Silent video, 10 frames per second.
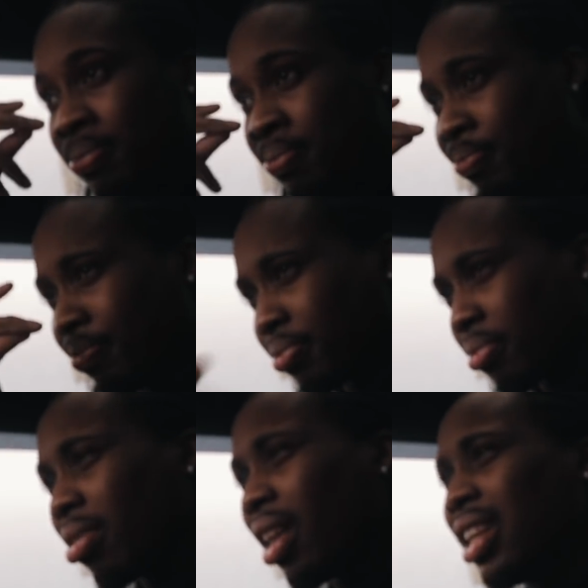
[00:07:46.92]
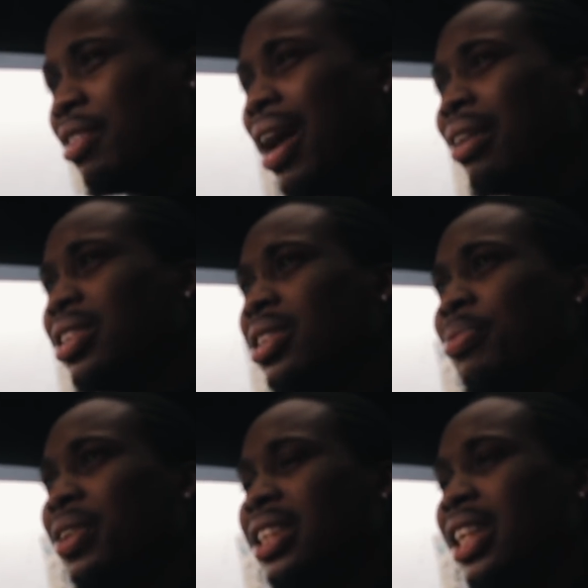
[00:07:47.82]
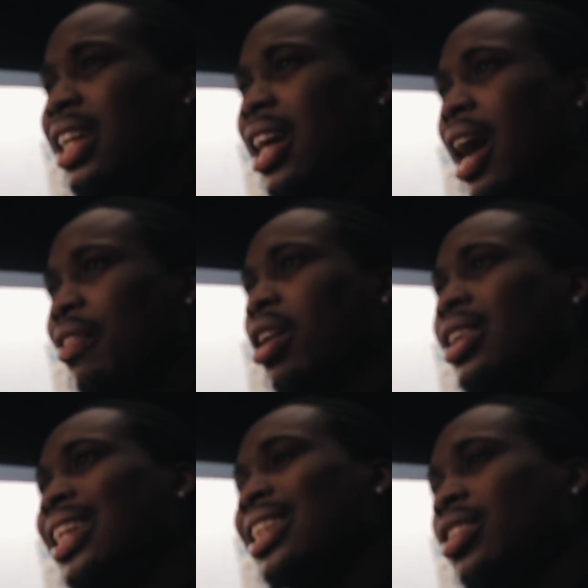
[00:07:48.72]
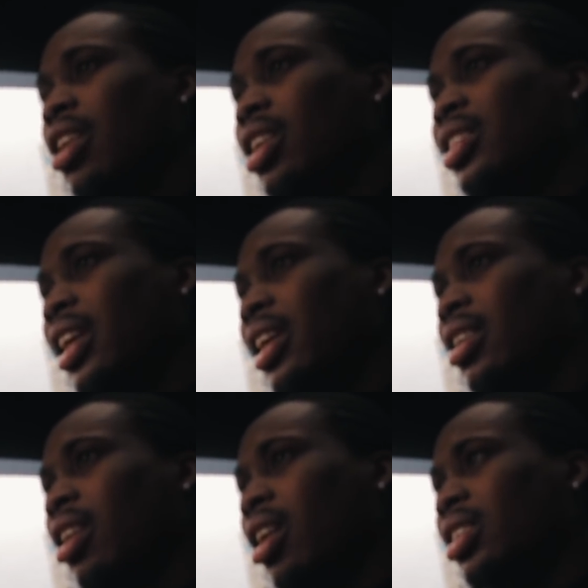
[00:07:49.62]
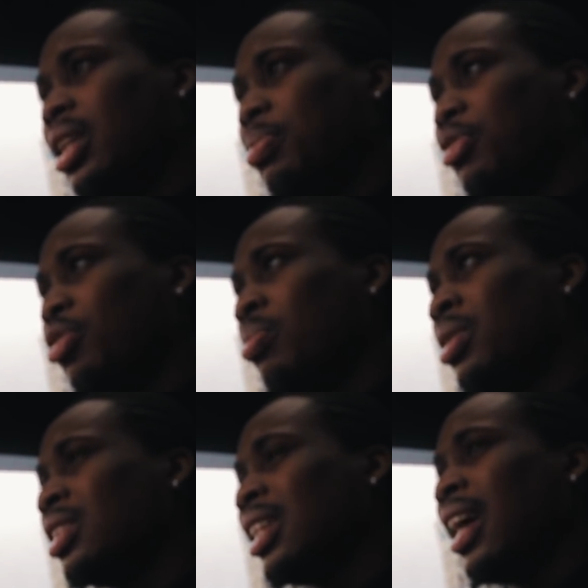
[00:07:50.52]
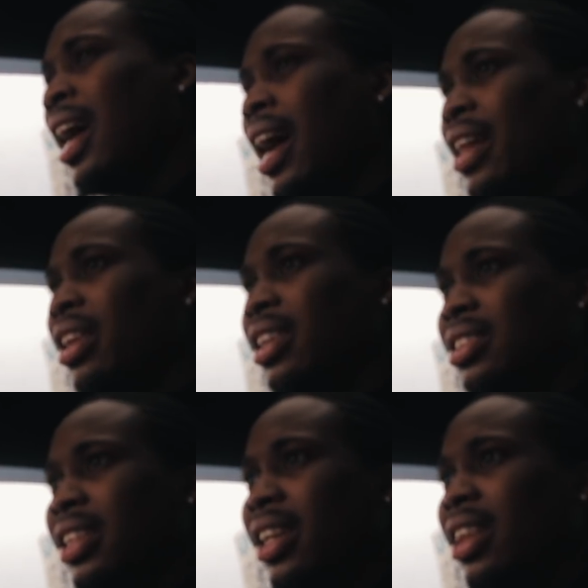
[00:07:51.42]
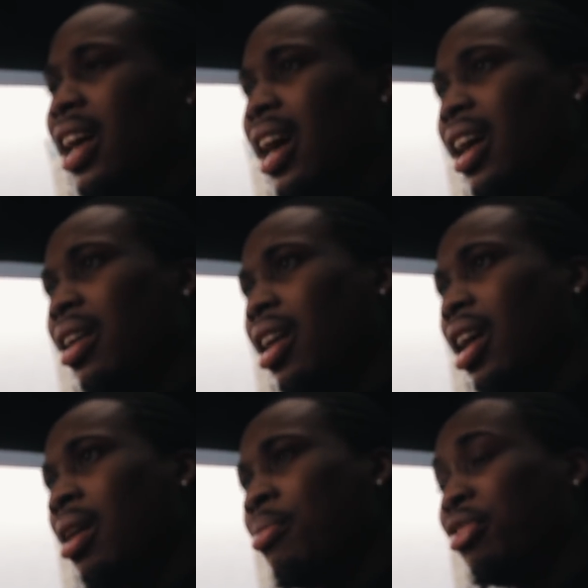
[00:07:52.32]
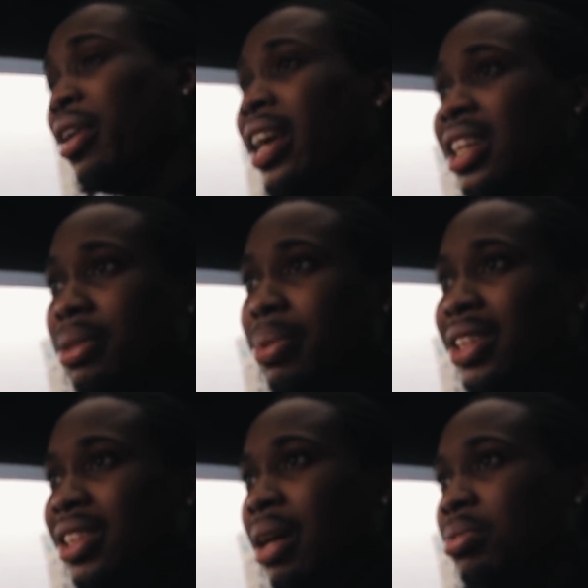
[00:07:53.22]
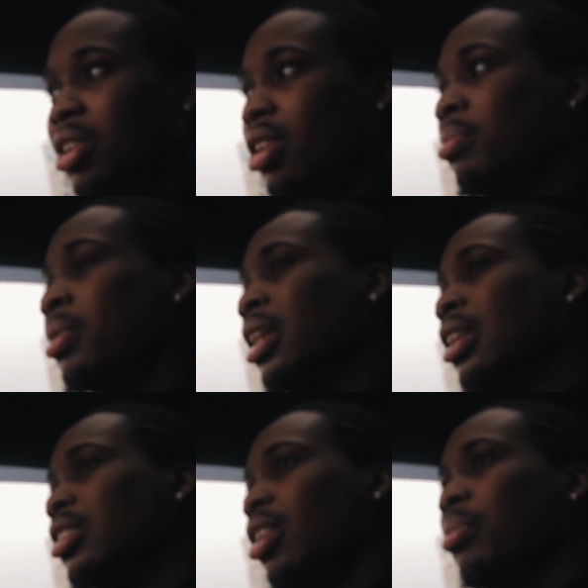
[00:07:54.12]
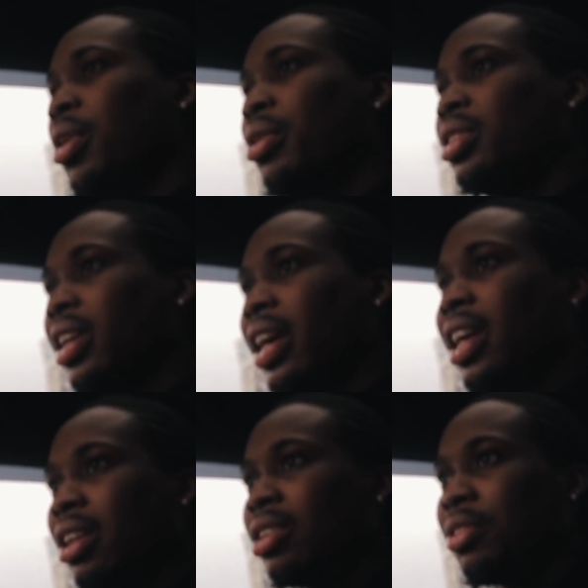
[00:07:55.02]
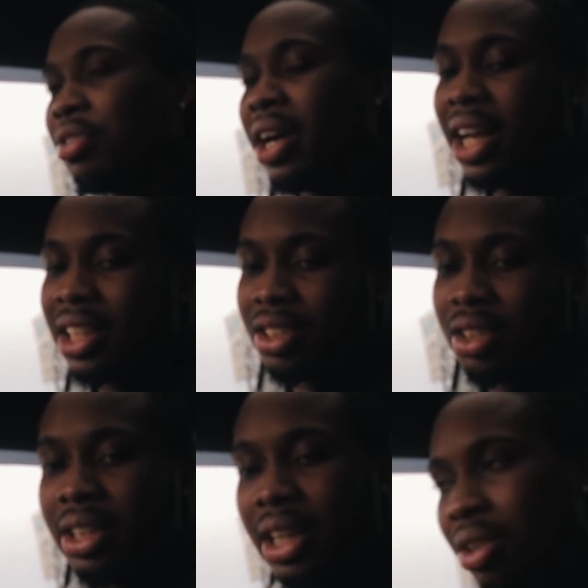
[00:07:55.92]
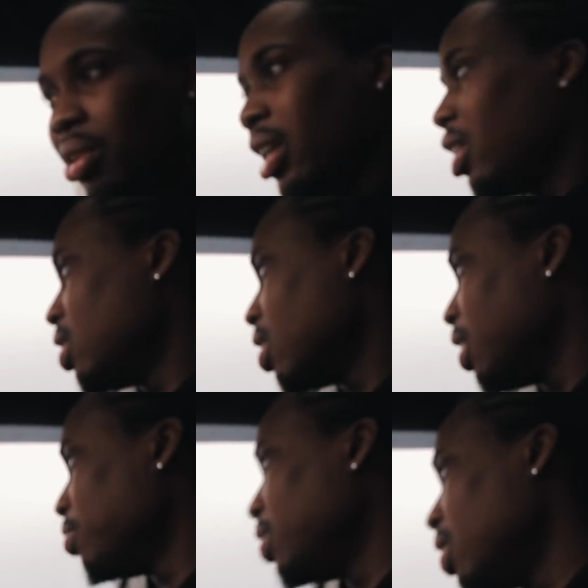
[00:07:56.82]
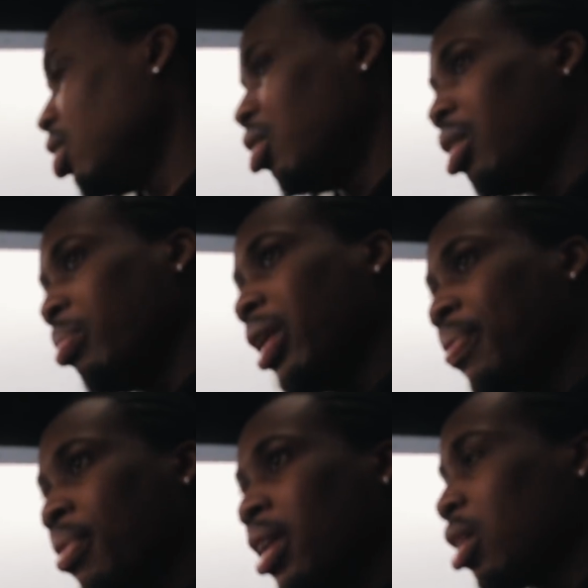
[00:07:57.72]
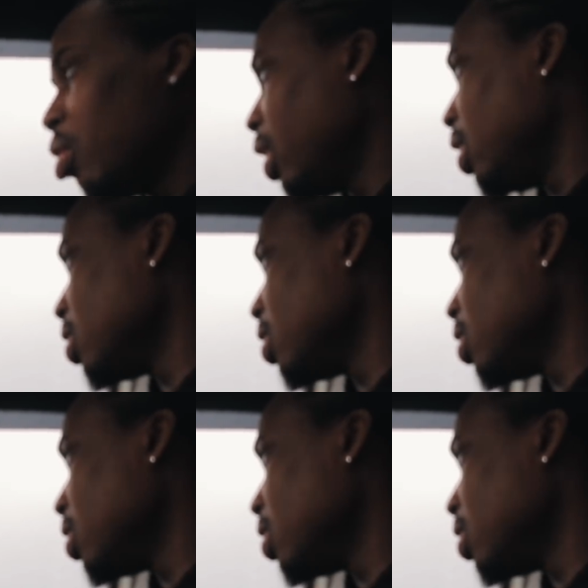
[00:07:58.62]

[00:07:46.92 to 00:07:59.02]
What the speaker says: the valve system fitted. I've contacted RJ Performance, and they said that Friday is the best time to come, so I'm going to get that done on Friday. So yeah, go get these lights fitted. Go on, mate, go get